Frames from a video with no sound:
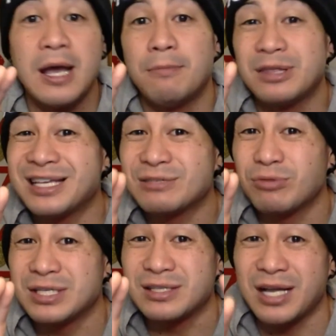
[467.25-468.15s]
But this
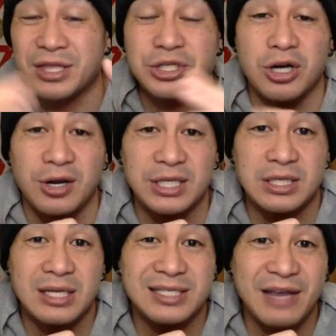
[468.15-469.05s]
was not the
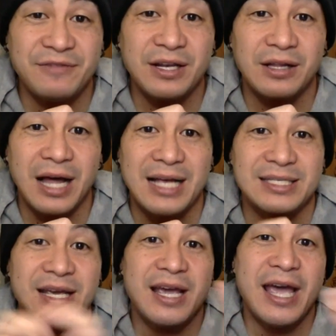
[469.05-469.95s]
strongest safety class,